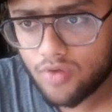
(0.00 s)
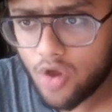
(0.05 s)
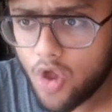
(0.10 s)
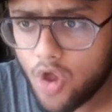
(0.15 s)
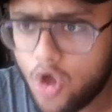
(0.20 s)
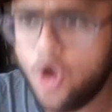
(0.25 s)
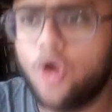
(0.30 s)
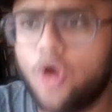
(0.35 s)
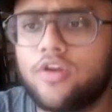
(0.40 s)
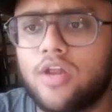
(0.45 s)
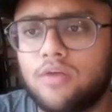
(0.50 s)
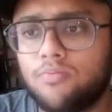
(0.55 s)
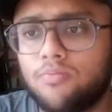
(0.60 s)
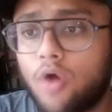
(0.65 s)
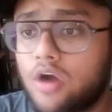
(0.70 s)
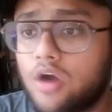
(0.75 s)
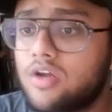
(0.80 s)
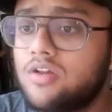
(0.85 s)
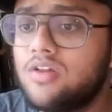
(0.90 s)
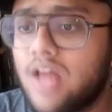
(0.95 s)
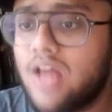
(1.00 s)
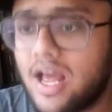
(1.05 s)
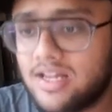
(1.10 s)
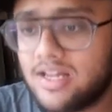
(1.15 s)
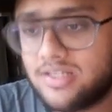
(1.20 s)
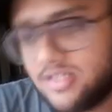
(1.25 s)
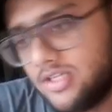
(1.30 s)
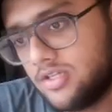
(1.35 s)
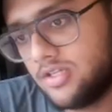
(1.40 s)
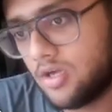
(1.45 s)
on our model and
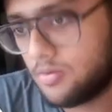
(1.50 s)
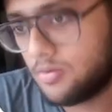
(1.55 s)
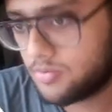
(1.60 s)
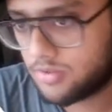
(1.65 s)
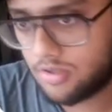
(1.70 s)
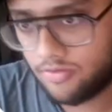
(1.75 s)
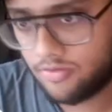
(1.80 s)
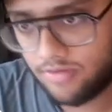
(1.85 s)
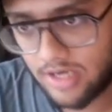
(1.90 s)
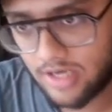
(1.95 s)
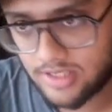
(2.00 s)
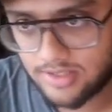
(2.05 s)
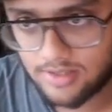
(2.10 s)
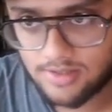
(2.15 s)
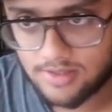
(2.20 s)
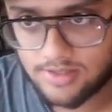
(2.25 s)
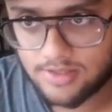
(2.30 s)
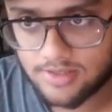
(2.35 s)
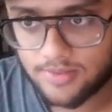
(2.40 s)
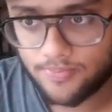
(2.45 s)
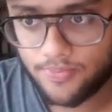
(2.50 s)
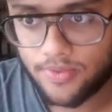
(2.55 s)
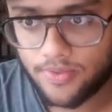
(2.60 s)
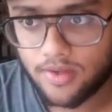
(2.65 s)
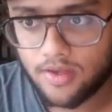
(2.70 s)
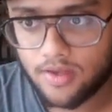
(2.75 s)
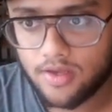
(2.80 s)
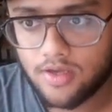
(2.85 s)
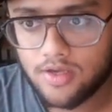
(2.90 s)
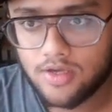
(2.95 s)
see the observed results.
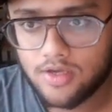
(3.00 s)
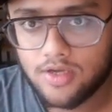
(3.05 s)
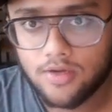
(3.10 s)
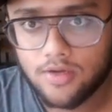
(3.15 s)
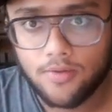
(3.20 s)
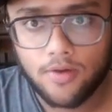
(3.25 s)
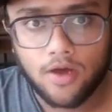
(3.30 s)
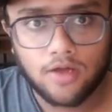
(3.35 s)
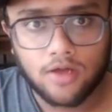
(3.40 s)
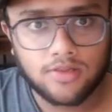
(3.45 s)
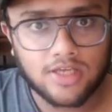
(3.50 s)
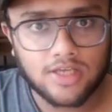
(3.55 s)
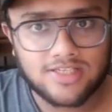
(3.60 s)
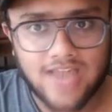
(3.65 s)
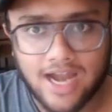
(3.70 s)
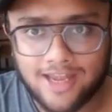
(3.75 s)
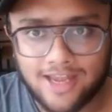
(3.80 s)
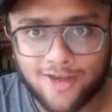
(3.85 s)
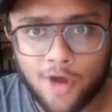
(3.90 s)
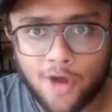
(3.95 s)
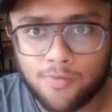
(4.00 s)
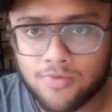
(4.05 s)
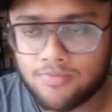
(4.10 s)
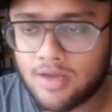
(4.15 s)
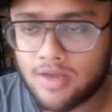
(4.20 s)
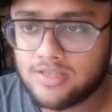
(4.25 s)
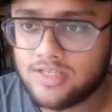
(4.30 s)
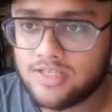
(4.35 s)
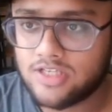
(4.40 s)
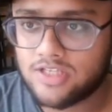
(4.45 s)
The static
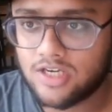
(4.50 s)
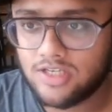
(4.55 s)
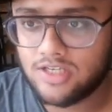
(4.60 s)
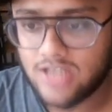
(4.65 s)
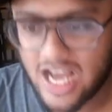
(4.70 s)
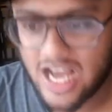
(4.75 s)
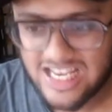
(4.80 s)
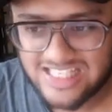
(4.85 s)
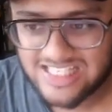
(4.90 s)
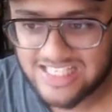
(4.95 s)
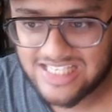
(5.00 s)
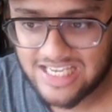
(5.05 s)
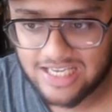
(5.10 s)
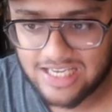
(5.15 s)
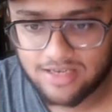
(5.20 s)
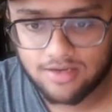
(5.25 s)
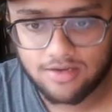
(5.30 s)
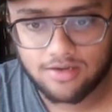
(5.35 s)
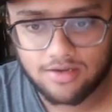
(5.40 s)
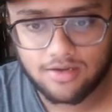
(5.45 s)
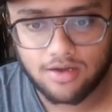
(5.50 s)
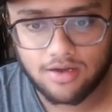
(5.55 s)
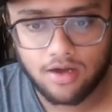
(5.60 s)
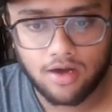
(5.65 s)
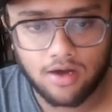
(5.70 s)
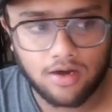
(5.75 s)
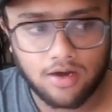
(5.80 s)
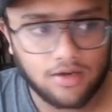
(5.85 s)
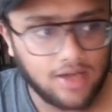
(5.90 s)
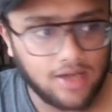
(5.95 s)
optimization does take
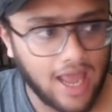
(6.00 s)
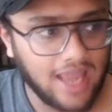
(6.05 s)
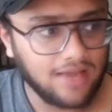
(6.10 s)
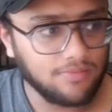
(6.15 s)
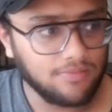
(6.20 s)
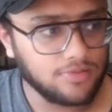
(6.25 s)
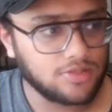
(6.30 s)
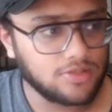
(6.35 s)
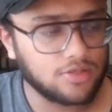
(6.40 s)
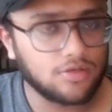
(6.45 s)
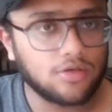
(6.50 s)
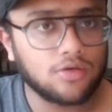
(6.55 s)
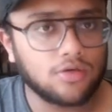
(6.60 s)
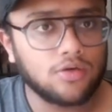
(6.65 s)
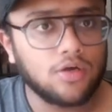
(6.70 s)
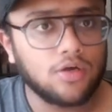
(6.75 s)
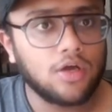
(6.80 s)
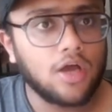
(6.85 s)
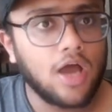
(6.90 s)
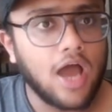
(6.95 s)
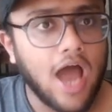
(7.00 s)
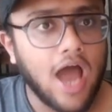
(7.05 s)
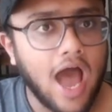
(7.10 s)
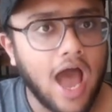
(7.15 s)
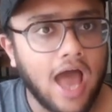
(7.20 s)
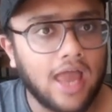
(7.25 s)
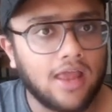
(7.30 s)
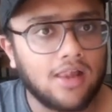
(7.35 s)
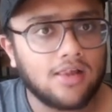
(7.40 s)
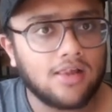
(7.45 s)
time, so
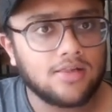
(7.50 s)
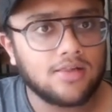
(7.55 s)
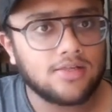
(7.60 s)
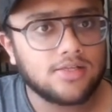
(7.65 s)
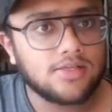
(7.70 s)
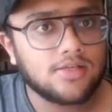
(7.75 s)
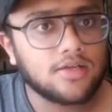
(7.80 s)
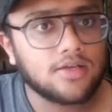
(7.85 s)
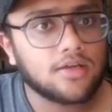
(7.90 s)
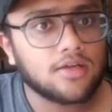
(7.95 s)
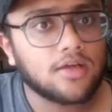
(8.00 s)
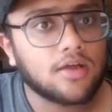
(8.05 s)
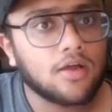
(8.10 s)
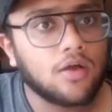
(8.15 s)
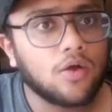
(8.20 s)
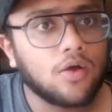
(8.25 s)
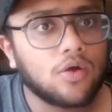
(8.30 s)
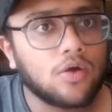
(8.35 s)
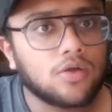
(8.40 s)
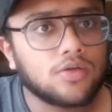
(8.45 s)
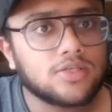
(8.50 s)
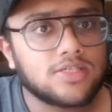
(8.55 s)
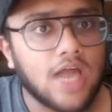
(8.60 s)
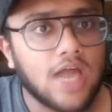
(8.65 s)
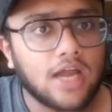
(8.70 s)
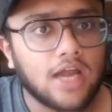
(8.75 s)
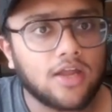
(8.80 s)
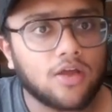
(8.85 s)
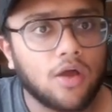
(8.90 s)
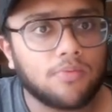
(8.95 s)
I'll go to
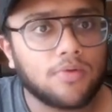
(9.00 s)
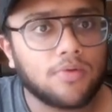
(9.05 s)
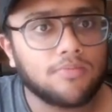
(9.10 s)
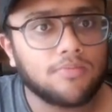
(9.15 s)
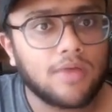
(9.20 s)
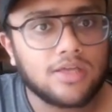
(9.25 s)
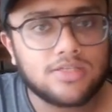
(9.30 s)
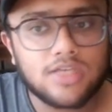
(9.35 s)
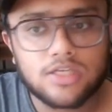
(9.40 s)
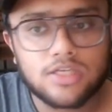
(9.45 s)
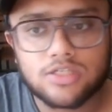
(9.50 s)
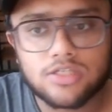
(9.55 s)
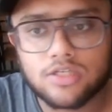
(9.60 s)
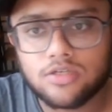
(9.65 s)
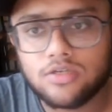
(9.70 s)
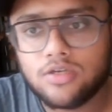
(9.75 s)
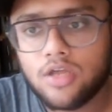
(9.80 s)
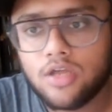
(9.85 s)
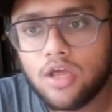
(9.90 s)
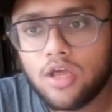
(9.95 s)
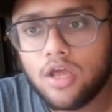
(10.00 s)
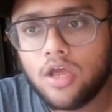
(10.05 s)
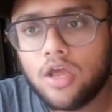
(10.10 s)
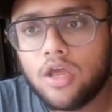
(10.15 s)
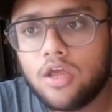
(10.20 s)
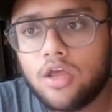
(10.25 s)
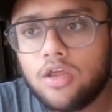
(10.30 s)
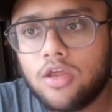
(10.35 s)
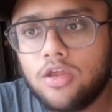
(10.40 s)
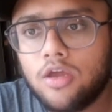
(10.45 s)
static optimization.
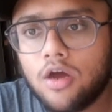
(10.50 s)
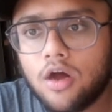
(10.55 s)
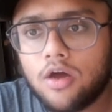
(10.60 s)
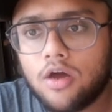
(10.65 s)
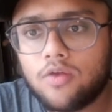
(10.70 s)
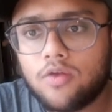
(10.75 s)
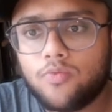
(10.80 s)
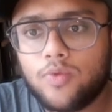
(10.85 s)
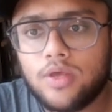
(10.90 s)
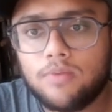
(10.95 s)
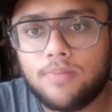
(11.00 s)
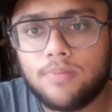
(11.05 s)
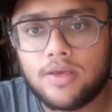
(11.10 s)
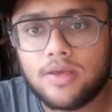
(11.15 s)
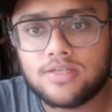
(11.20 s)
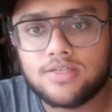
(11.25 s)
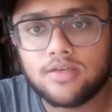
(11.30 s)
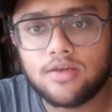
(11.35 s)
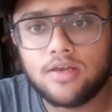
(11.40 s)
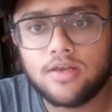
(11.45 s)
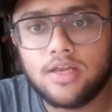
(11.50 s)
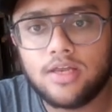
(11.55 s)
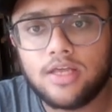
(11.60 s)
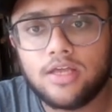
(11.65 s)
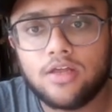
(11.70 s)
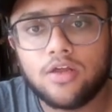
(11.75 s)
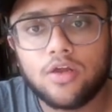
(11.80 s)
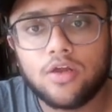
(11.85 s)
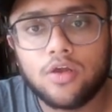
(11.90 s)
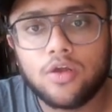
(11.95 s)
Here we basically
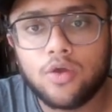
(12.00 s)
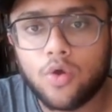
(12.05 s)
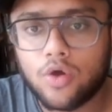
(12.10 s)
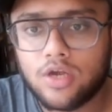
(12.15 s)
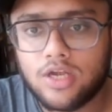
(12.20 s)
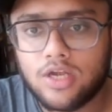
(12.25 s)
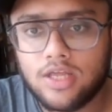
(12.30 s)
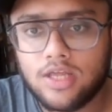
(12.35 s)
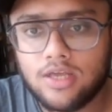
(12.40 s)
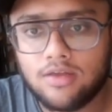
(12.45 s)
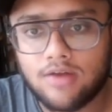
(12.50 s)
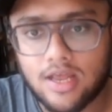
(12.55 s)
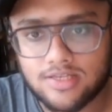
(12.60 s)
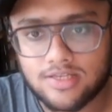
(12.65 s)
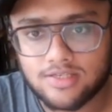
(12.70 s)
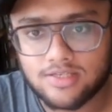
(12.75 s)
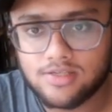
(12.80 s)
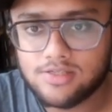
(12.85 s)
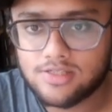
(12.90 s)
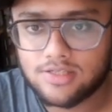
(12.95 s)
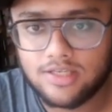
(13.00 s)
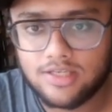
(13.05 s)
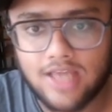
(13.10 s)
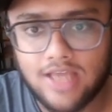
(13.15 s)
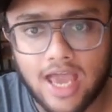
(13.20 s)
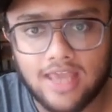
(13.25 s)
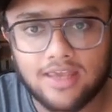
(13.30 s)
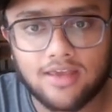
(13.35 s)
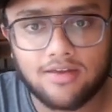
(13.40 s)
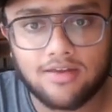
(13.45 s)
load the results, the
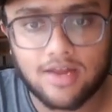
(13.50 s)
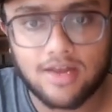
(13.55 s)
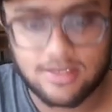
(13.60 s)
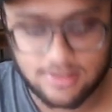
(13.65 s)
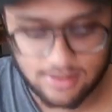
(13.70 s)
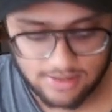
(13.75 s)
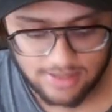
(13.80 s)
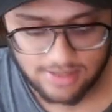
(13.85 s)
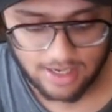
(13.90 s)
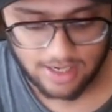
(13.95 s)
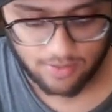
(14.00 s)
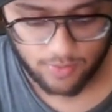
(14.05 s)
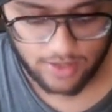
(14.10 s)
IK results that we